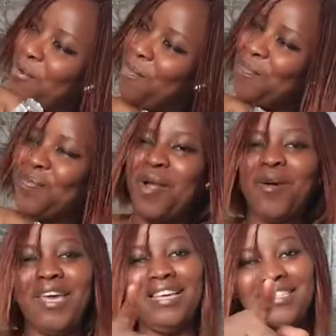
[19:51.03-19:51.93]
Whoop.
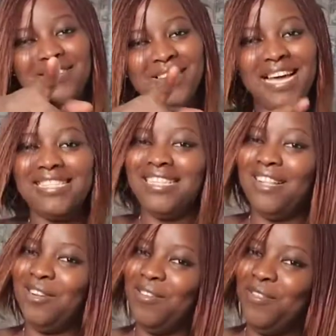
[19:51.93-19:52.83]
Okay, see you guys in
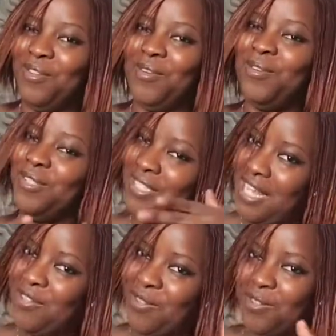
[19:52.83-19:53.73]
another video.
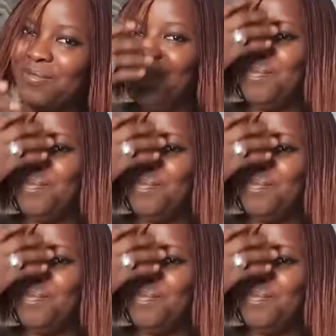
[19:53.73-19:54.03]
Stay tuned.